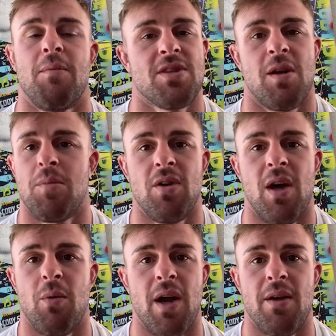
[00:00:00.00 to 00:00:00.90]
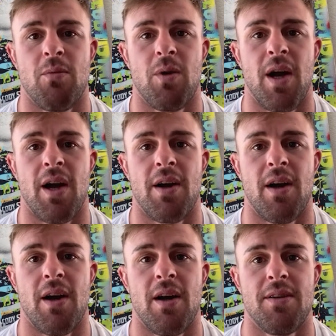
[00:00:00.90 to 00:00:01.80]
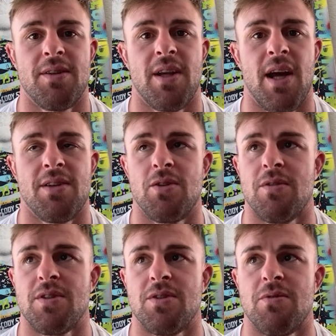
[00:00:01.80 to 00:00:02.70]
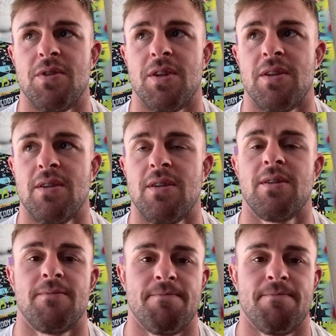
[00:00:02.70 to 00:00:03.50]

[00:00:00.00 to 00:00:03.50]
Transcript: I'm just going to build on what I did at UFC 250.